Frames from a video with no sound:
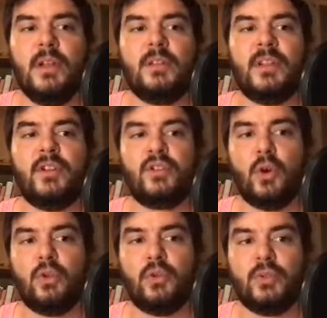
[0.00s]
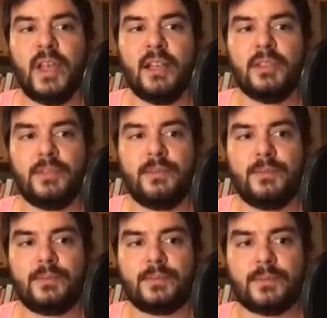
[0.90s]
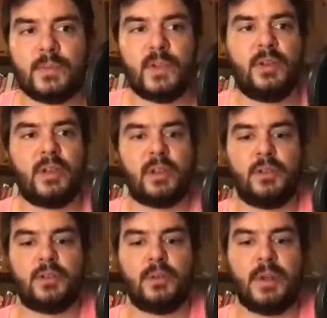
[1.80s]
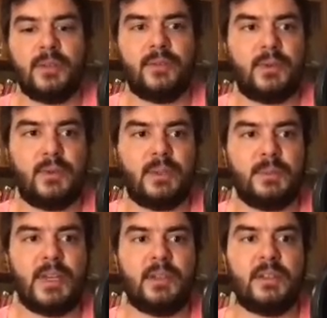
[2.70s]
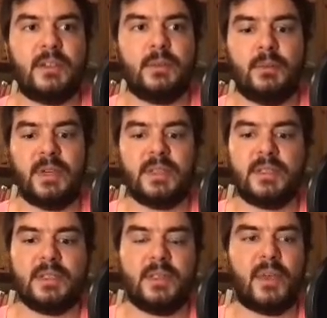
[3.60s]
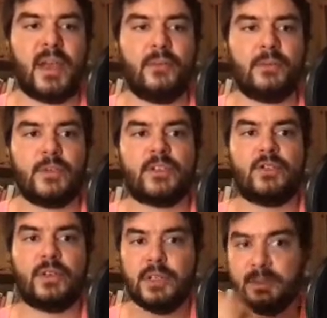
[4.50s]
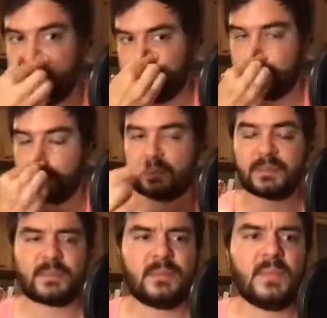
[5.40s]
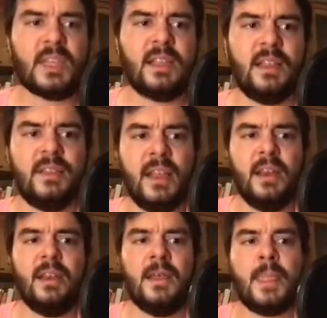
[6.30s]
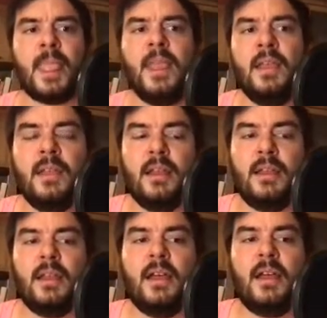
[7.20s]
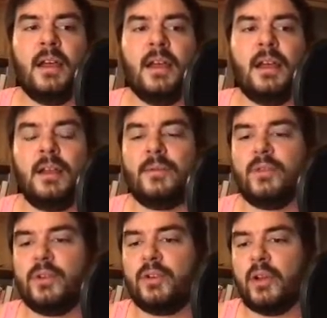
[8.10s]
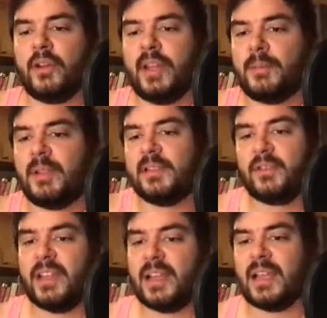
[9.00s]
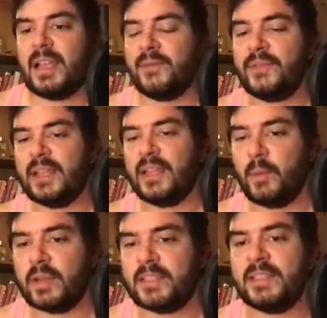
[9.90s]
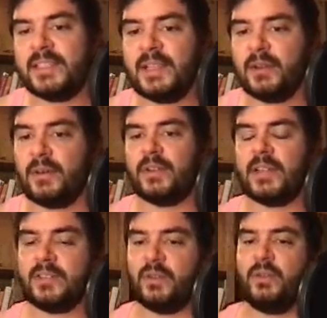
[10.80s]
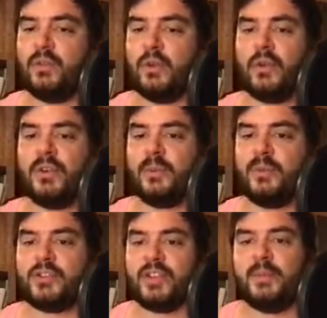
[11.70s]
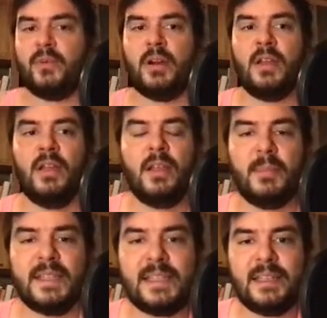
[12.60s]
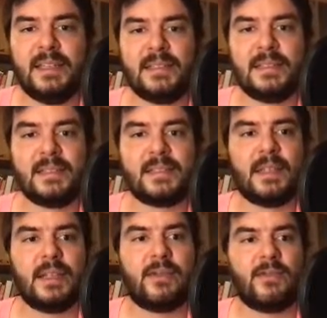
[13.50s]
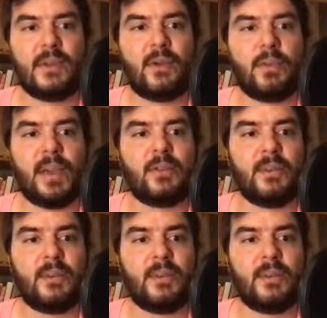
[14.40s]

then you don't do that. I could also write if it's bigger than zero, but this is Python just shorter. Then uh, you return the empty list. So there, if the, it, once it's zero, there's no no contribution anymore. Basically, this is if I go back to the